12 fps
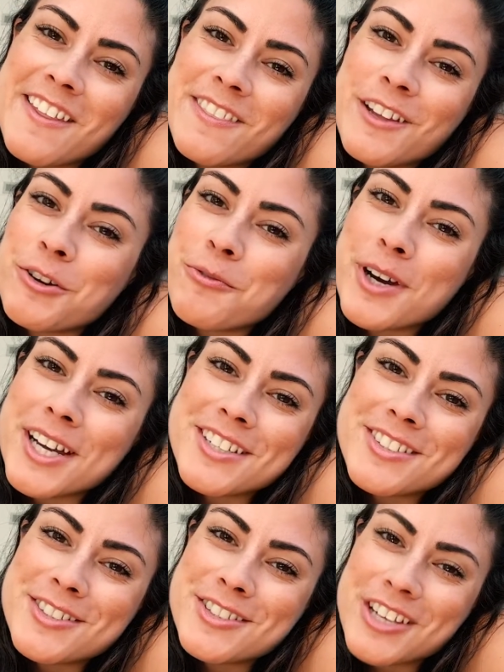there
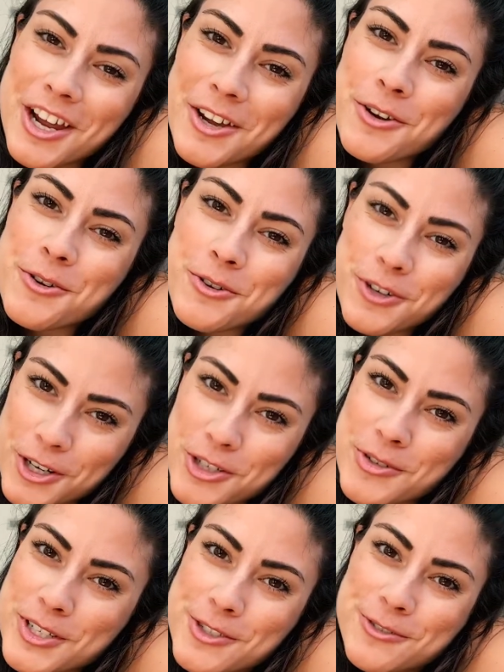was no
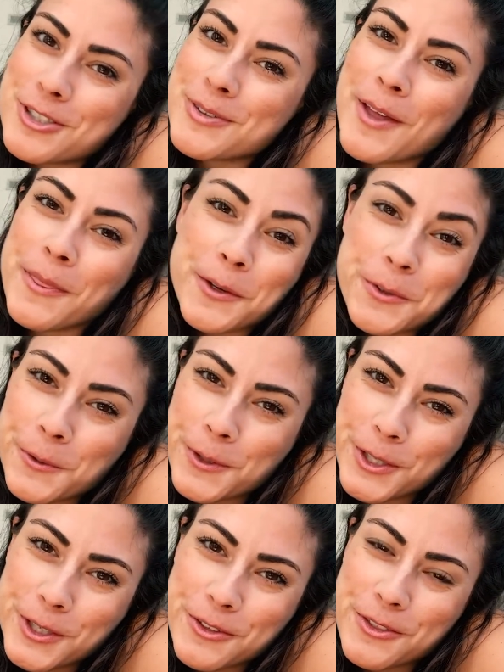grocery store around the
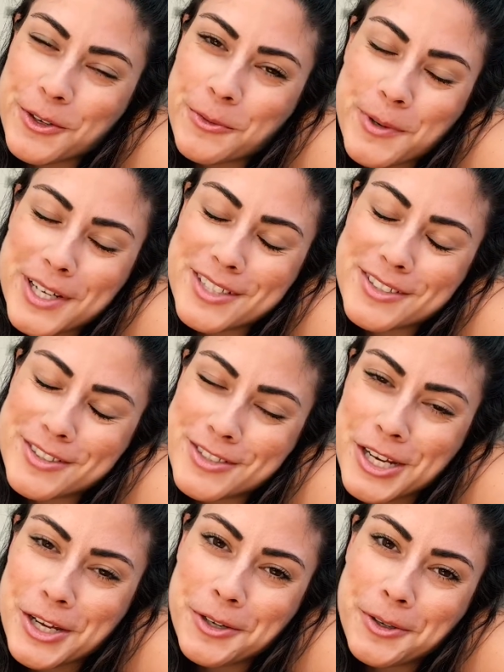corner. There was
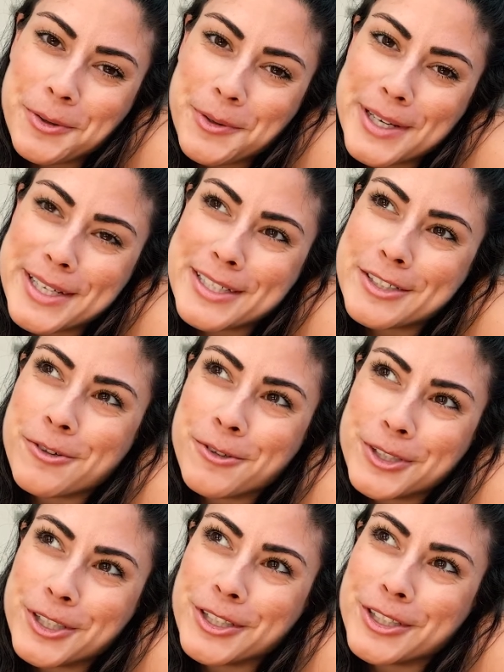no
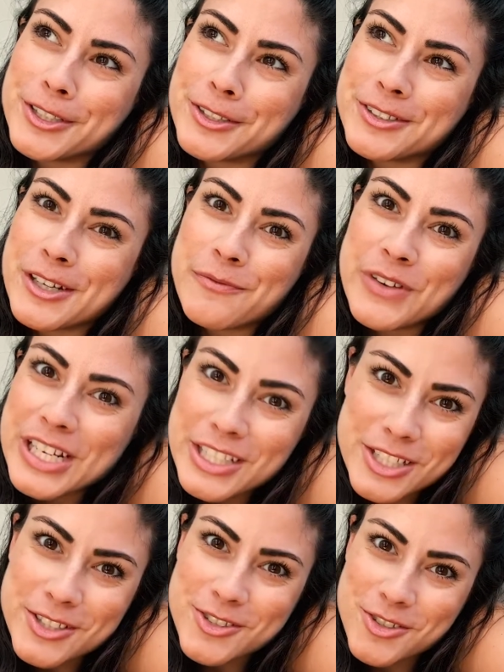corner
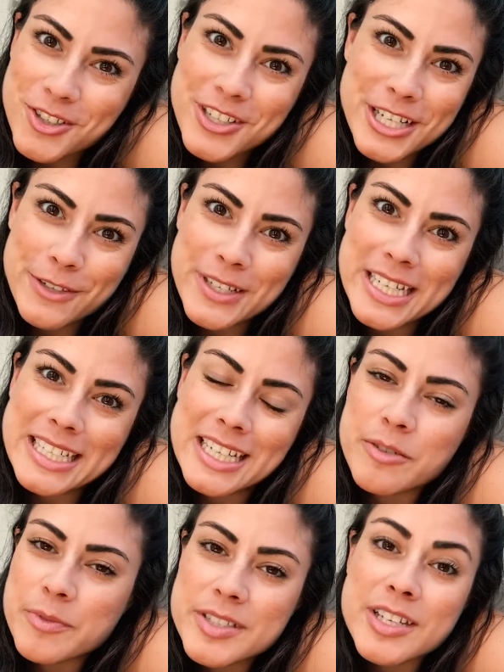convenience store even.
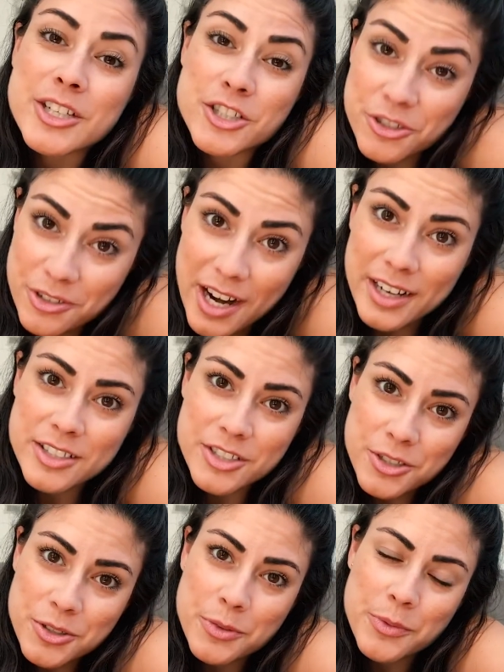It was a trek
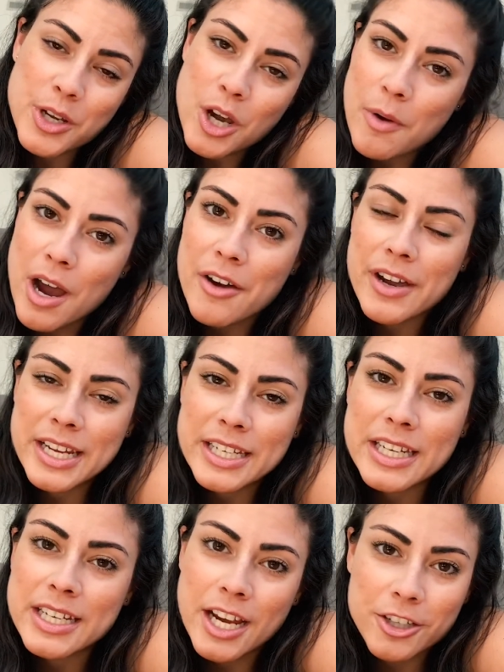to go out and get